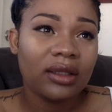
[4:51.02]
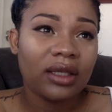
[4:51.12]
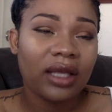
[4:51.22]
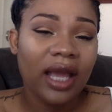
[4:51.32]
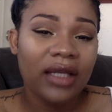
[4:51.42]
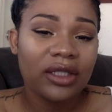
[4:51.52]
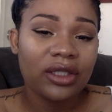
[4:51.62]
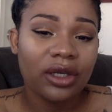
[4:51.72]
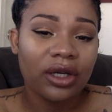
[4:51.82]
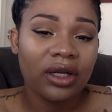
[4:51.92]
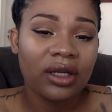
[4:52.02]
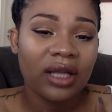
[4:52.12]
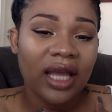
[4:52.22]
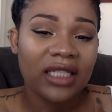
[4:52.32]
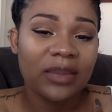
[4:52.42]
The cancer
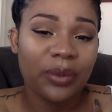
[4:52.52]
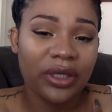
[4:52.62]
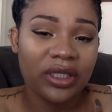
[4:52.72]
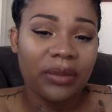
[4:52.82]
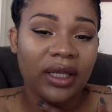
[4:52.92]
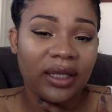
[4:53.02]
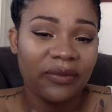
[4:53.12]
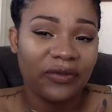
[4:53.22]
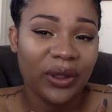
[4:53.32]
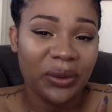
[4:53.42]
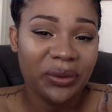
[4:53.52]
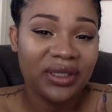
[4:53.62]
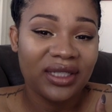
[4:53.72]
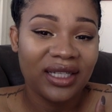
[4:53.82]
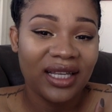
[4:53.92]
had spread to my lymph nodes.
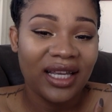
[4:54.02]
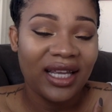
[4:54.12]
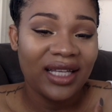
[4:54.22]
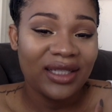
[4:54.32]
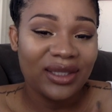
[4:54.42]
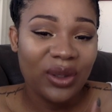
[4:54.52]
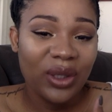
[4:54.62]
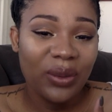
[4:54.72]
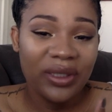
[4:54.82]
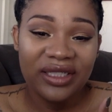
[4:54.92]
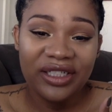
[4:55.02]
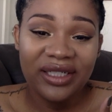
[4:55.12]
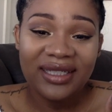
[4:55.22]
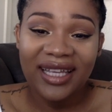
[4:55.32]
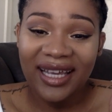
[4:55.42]
So it wasn't
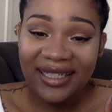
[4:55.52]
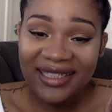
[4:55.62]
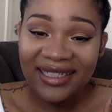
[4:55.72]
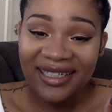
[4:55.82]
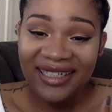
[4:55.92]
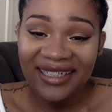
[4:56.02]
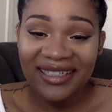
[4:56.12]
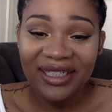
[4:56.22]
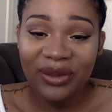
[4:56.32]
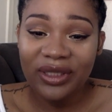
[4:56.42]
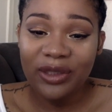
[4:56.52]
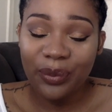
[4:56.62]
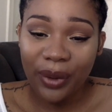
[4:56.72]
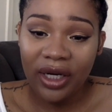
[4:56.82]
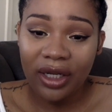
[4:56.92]
just cancer. It was
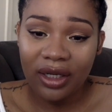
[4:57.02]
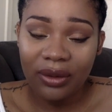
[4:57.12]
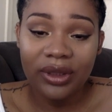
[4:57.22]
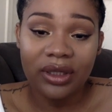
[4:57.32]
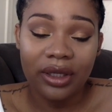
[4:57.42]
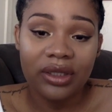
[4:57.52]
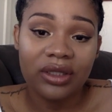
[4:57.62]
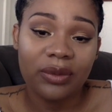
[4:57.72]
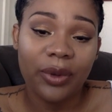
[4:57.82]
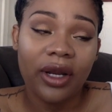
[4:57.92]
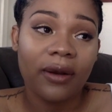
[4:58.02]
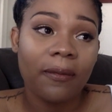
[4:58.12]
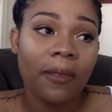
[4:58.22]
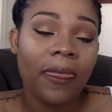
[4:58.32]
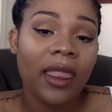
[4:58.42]
spreading. It was starting to spread.
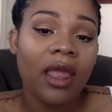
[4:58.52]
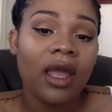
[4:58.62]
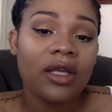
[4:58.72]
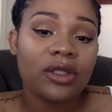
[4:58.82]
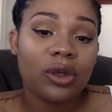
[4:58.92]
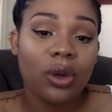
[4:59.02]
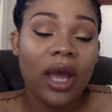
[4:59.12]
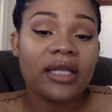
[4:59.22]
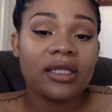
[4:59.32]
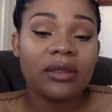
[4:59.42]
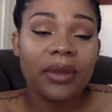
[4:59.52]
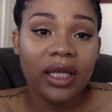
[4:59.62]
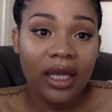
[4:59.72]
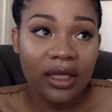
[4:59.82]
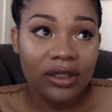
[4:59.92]
So I did my
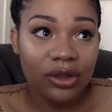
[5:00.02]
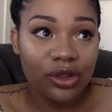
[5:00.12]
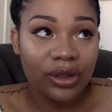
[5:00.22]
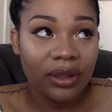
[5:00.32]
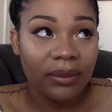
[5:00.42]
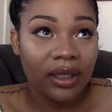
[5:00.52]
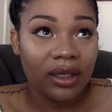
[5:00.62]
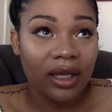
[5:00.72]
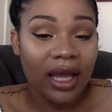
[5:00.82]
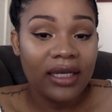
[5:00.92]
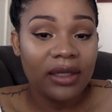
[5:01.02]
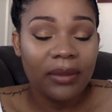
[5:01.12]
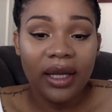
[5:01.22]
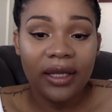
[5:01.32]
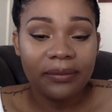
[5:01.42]
cancer treatment, I did
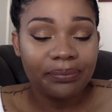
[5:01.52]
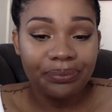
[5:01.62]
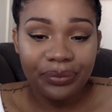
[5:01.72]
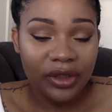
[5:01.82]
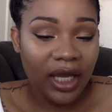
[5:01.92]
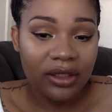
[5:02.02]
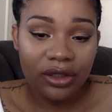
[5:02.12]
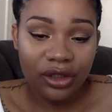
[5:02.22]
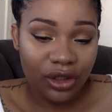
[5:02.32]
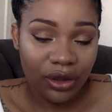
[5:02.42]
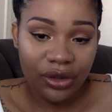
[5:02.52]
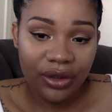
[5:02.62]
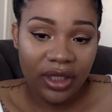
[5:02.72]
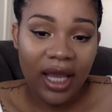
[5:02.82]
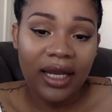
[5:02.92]
my cancer
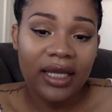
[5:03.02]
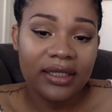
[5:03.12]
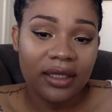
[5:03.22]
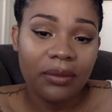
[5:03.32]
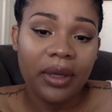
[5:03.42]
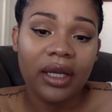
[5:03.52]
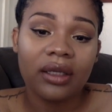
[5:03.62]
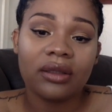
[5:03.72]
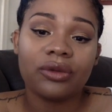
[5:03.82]
surgery, and I did my